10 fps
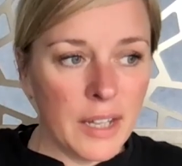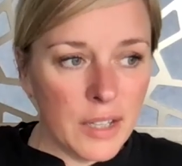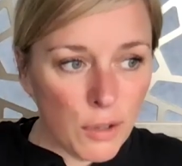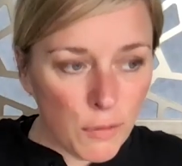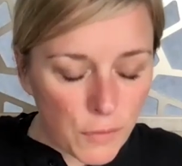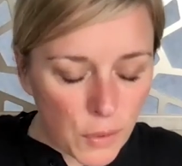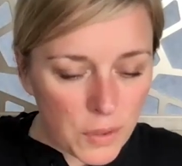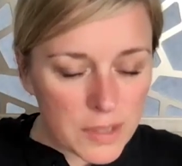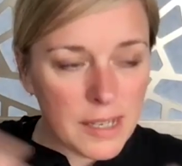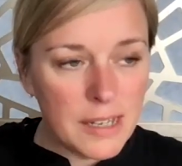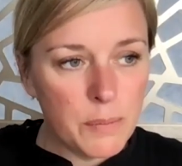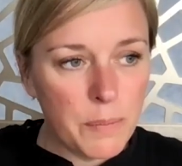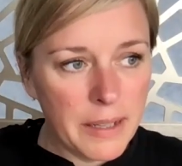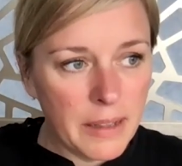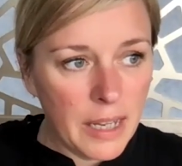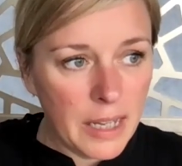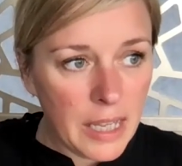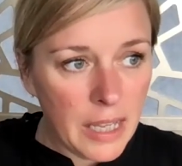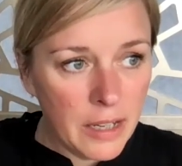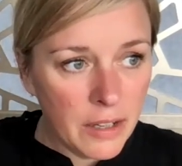your focus has been like
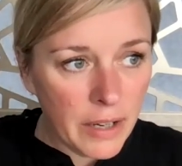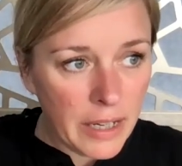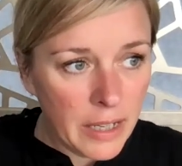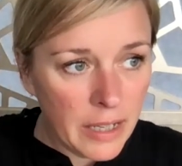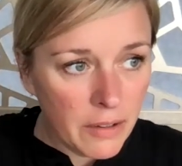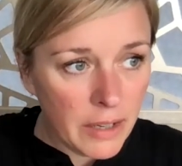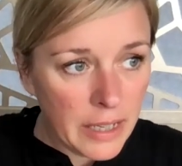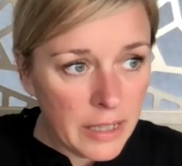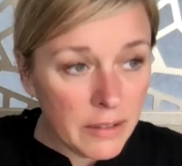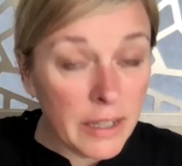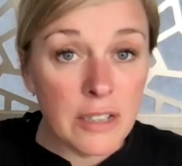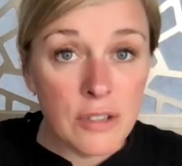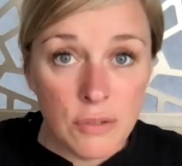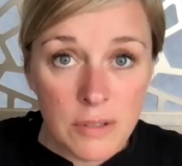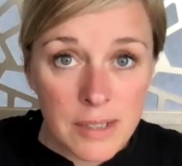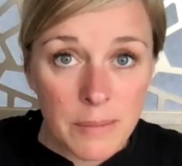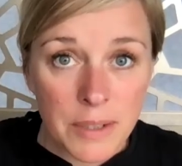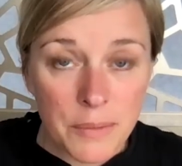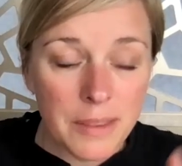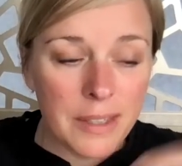integrate, integrate, integrate. As soon as I'm
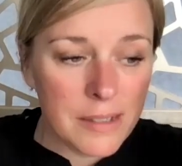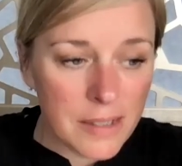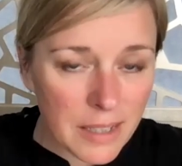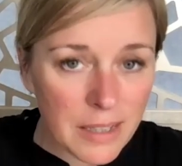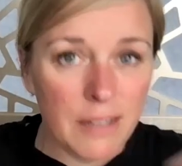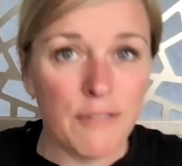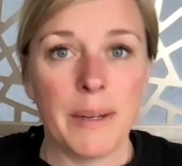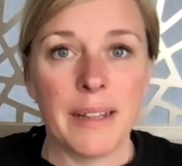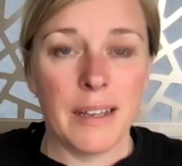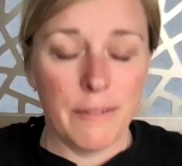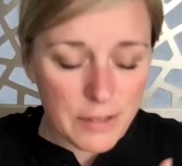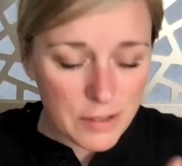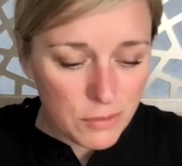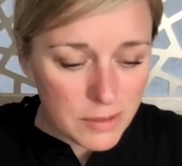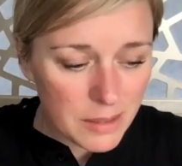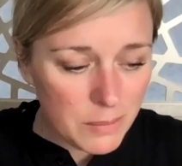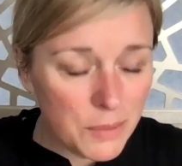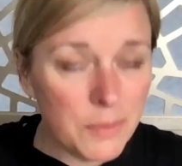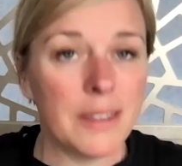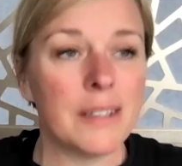done with this, I can live my life. As soon as I'm
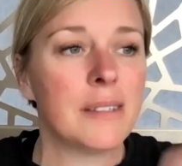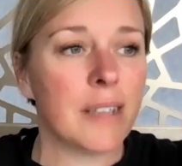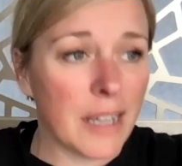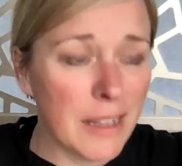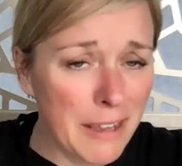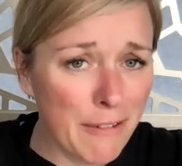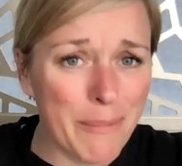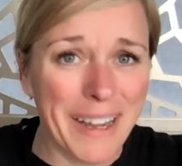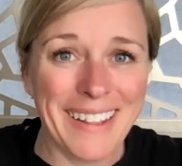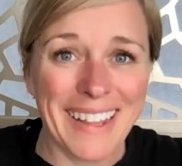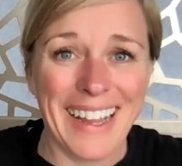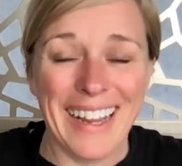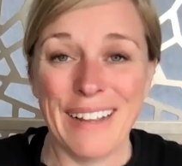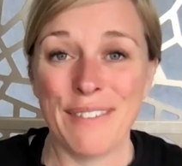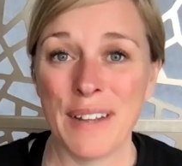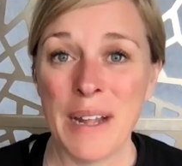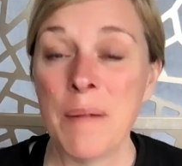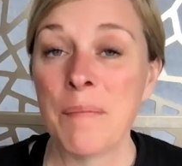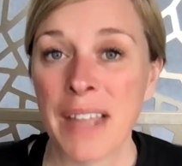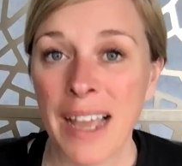done with this, I can live my life.
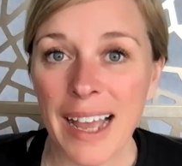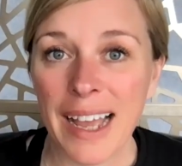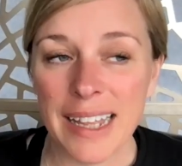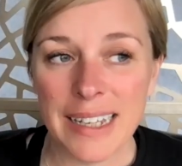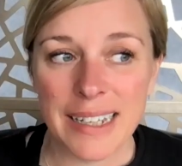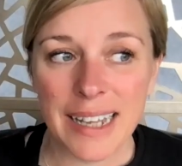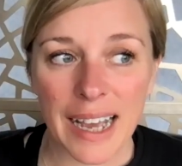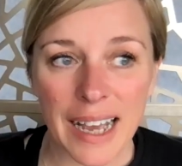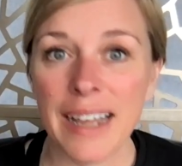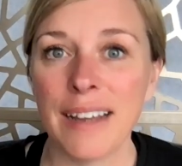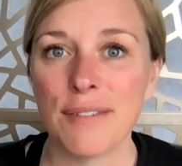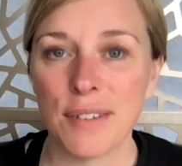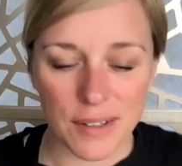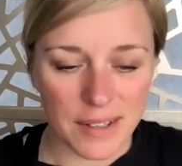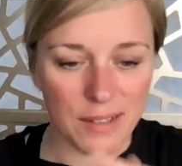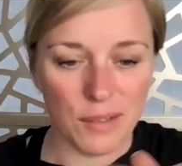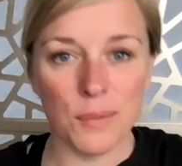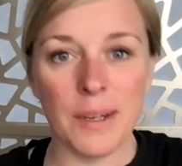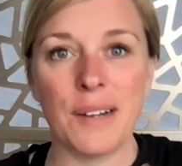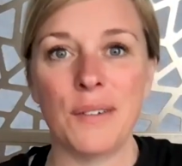And I have gone
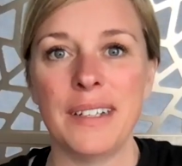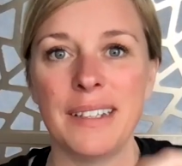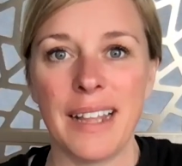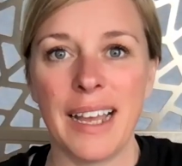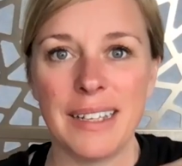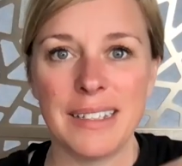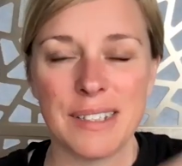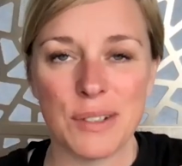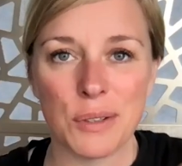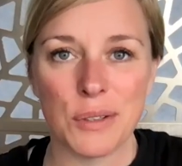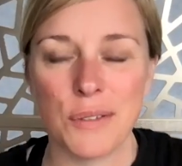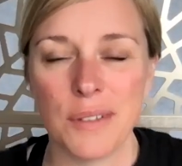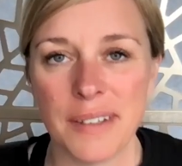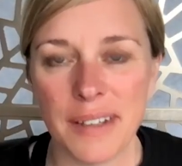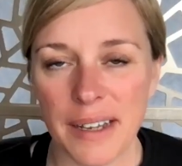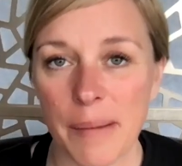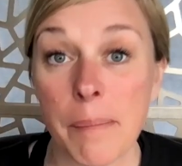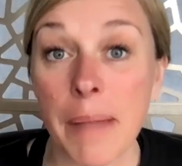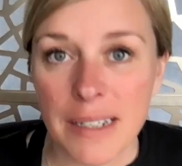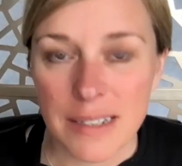around in that circle
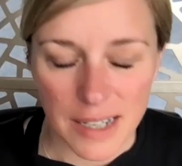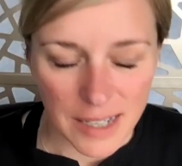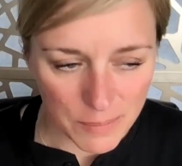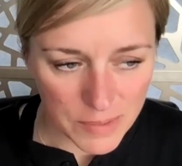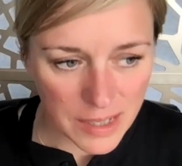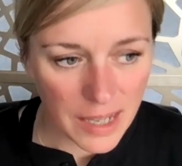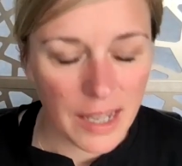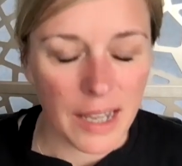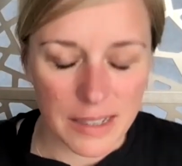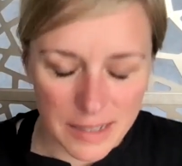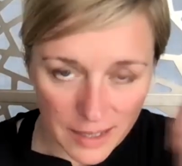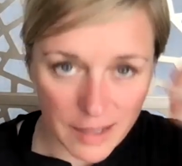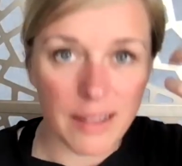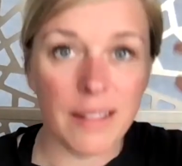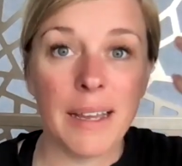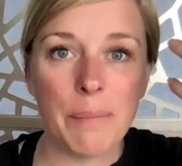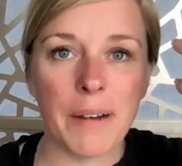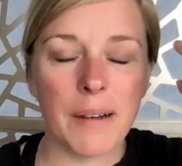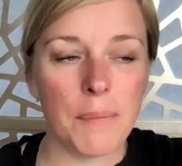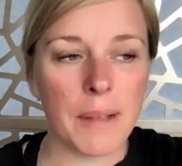many times until the light
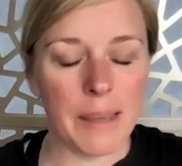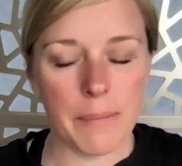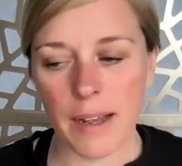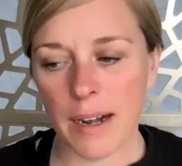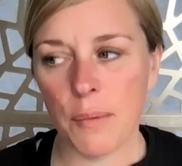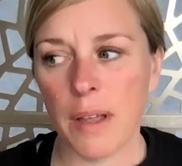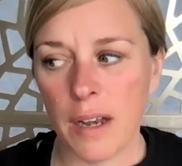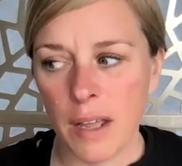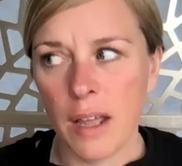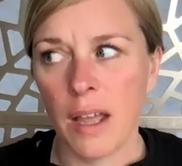bulb came on and I went,